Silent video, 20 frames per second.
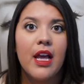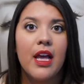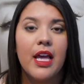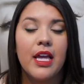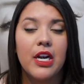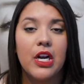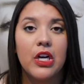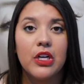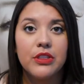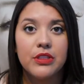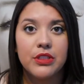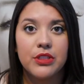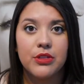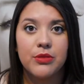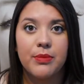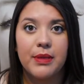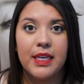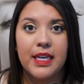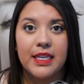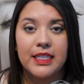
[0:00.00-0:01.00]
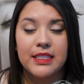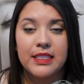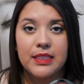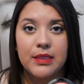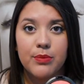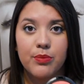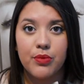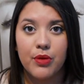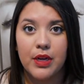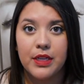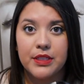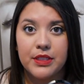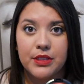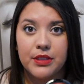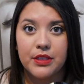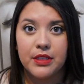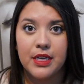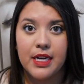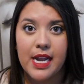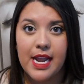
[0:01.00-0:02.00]
And also, because the
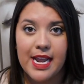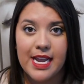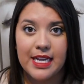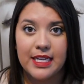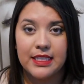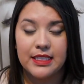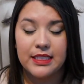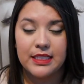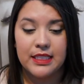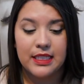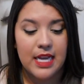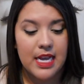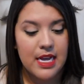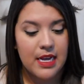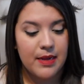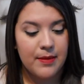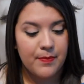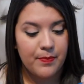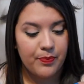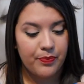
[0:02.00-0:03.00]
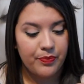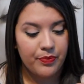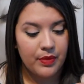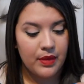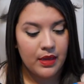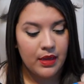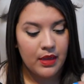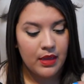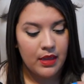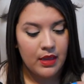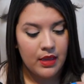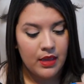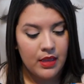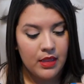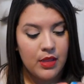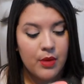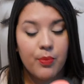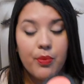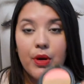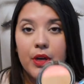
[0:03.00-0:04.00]
bronzer and
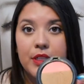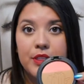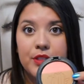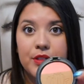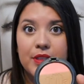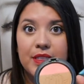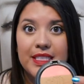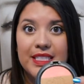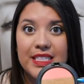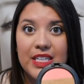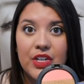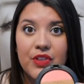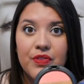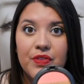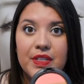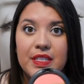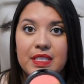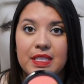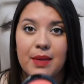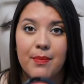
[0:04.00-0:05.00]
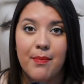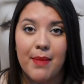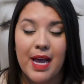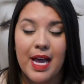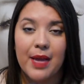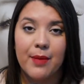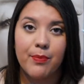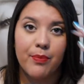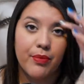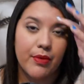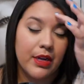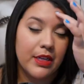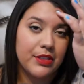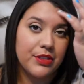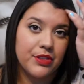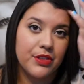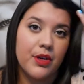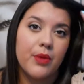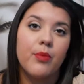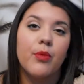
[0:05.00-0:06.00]
the bronzer itself is a matte
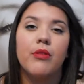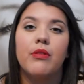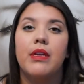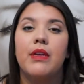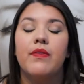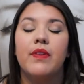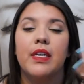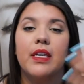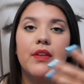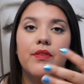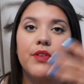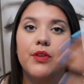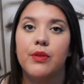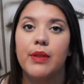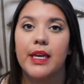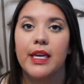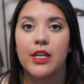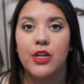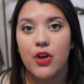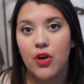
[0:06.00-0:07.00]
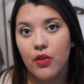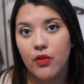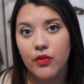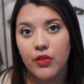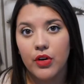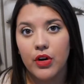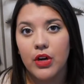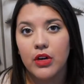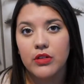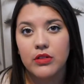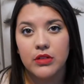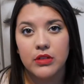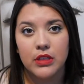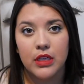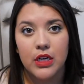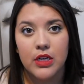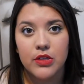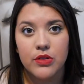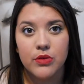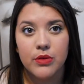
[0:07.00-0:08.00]
bronzer, it won't even give you like an overall
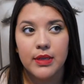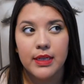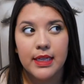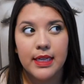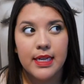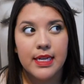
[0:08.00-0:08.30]
glow